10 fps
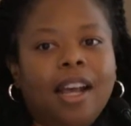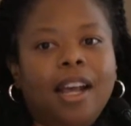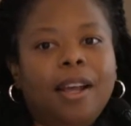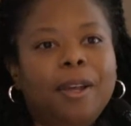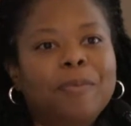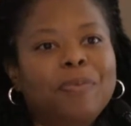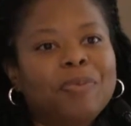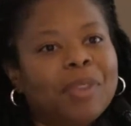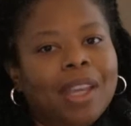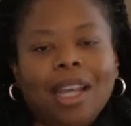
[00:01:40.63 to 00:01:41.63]
At
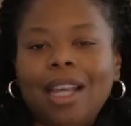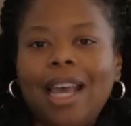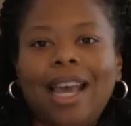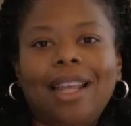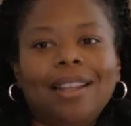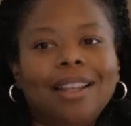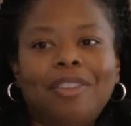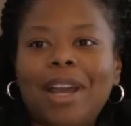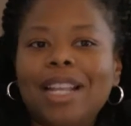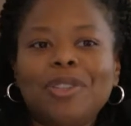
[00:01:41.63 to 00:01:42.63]

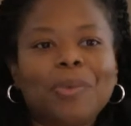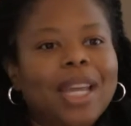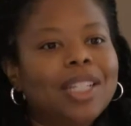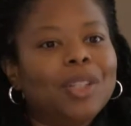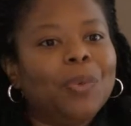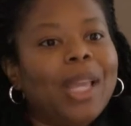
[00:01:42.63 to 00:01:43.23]
graduation,